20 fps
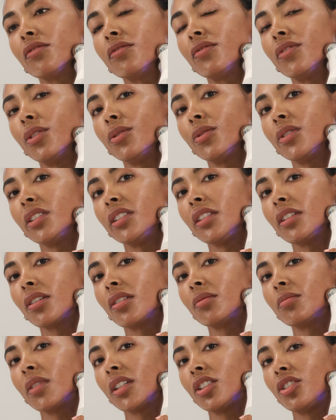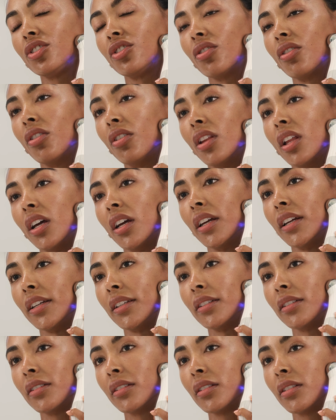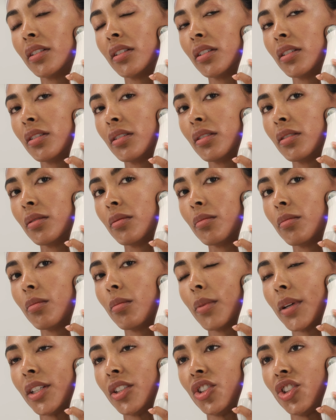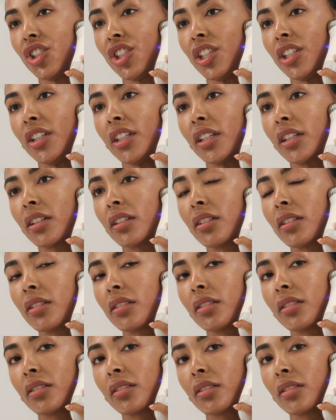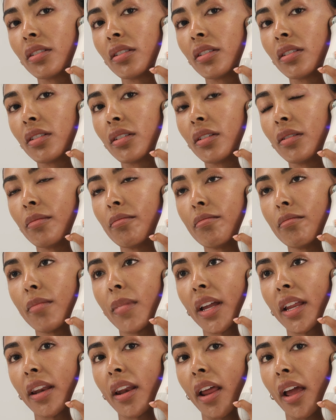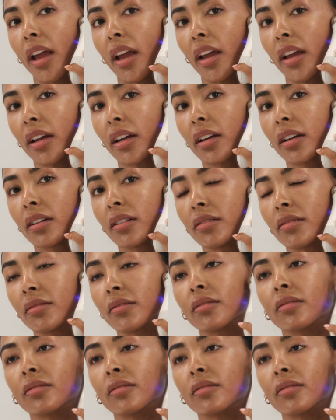Focusing on my jawline, my cheeks, my neck,